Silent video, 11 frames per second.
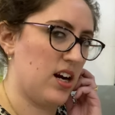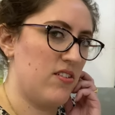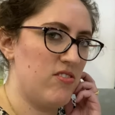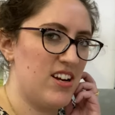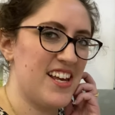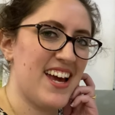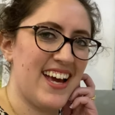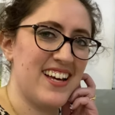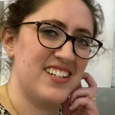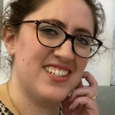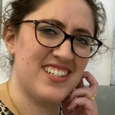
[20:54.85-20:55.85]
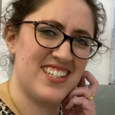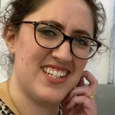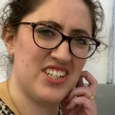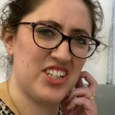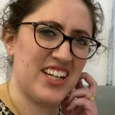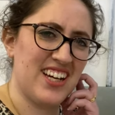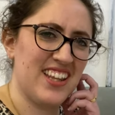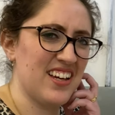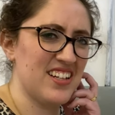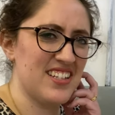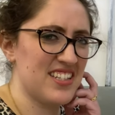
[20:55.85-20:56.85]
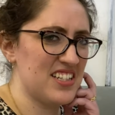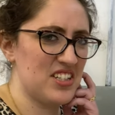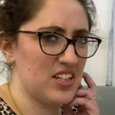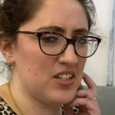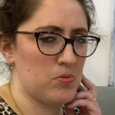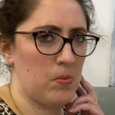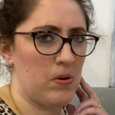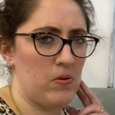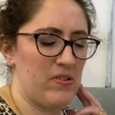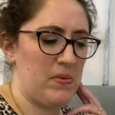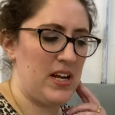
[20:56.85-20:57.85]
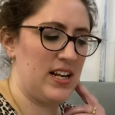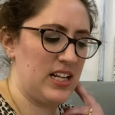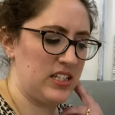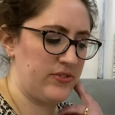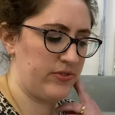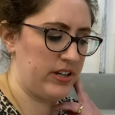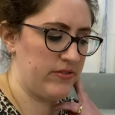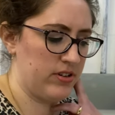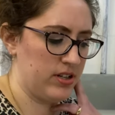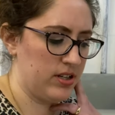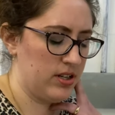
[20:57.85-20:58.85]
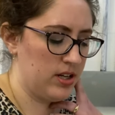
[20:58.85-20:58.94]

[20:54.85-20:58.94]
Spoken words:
I really hate understitching. I think understitching is probably one of my least favourite